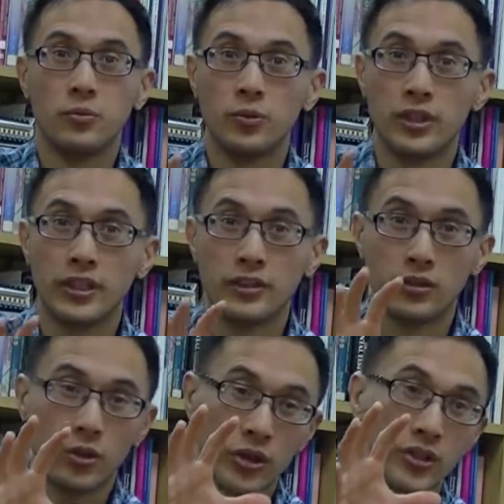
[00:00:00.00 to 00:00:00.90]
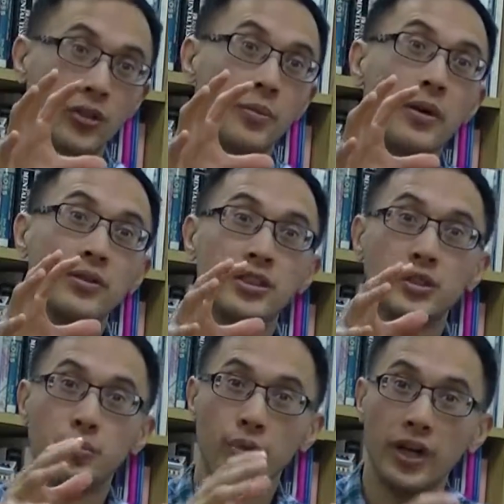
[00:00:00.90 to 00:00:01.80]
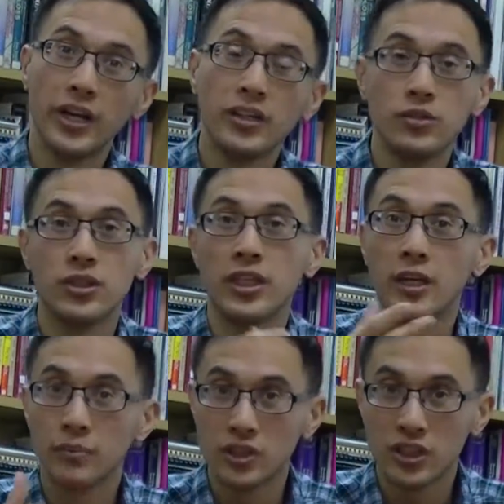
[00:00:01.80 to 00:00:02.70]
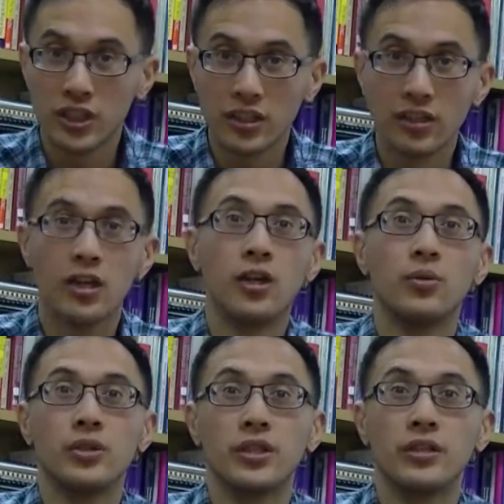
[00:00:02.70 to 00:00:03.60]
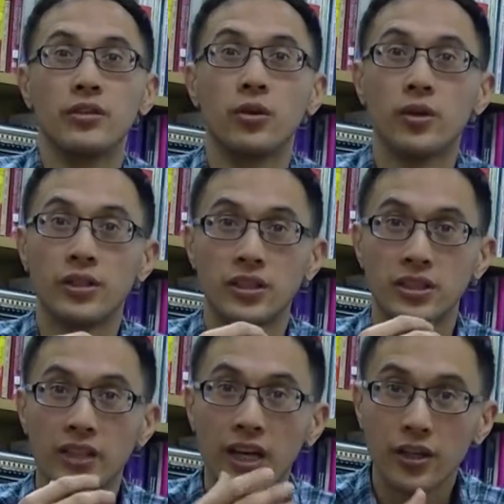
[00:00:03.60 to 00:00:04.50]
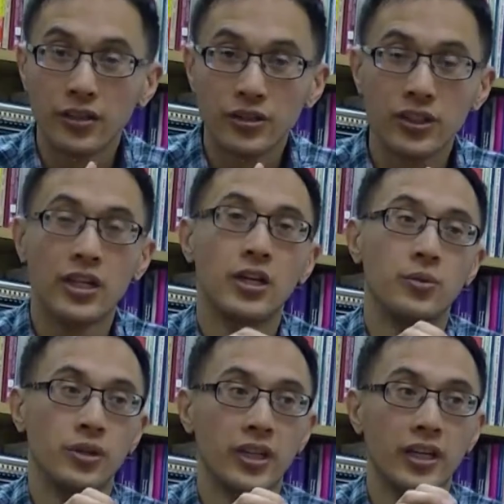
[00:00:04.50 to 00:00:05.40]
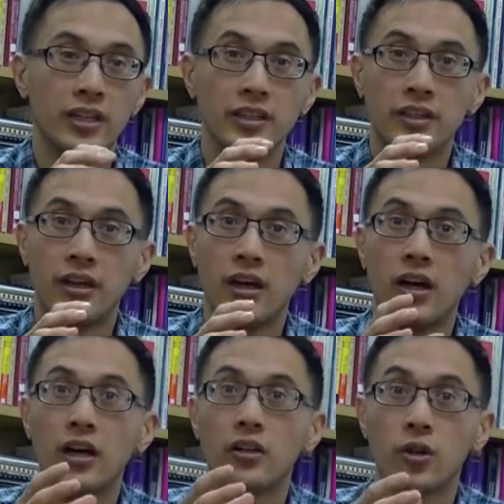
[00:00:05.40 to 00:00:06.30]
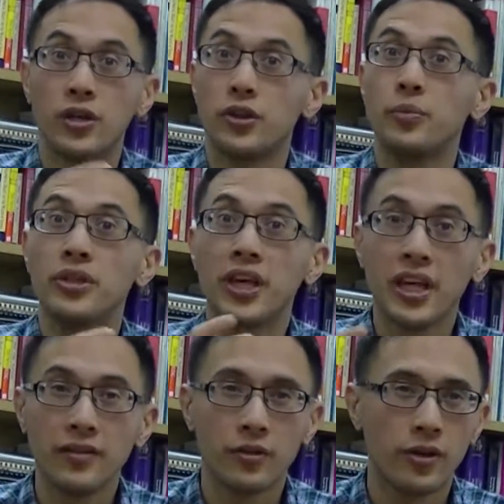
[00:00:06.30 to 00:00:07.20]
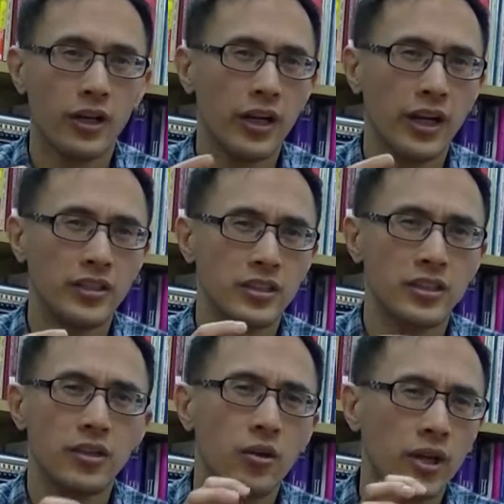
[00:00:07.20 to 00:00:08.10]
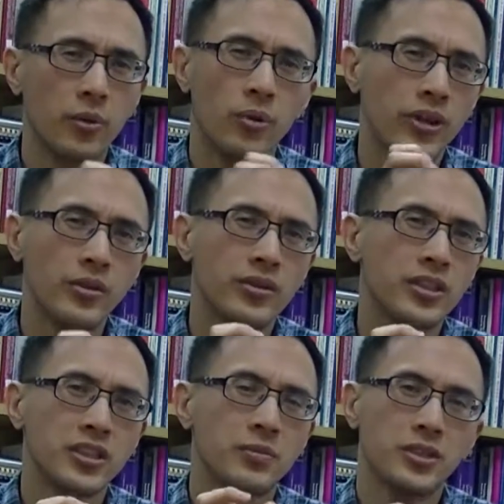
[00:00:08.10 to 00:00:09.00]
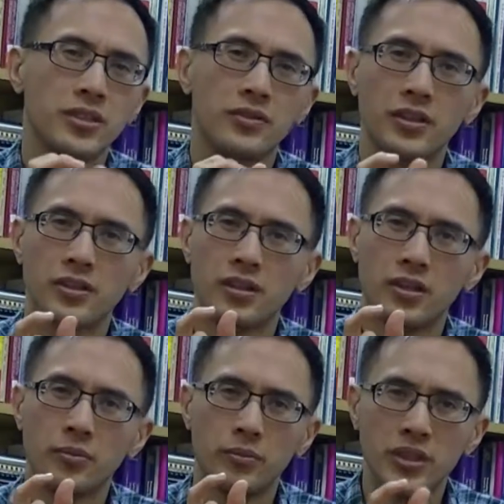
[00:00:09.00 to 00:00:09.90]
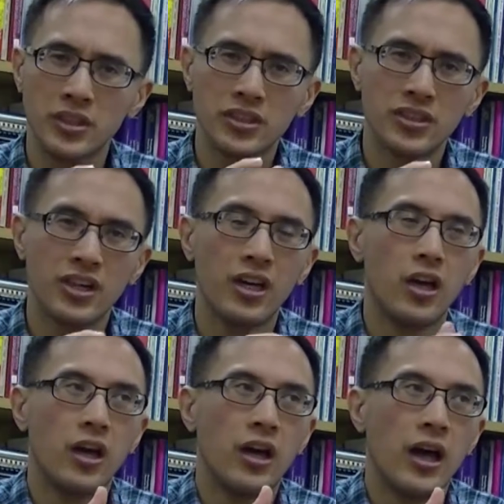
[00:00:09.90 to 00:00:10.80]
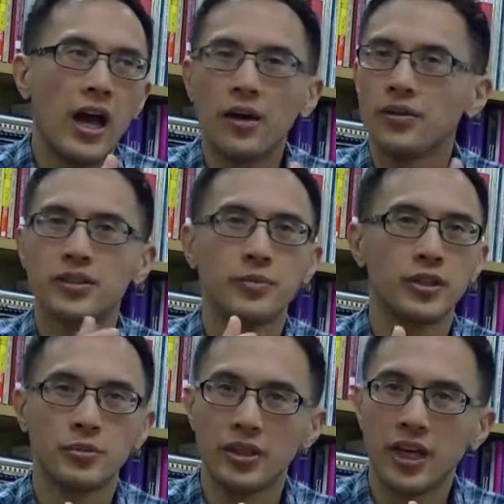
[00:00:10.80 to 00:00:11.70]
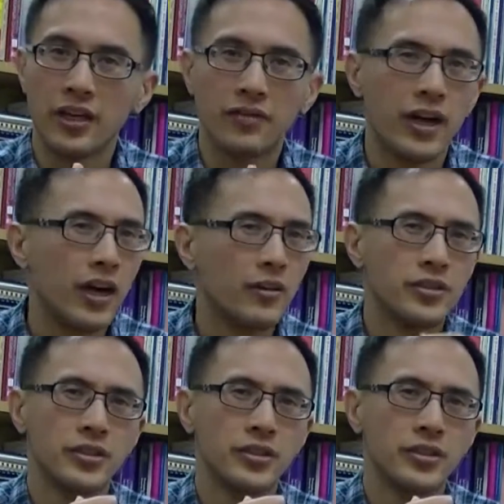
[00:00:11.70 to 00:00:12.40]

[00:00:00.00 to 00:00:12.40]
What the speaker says: we can look into the mouse's brain using imaging, we can look at the cells, we can look at the behavior and see, okay, without this specific piece, how does the mouse behave? How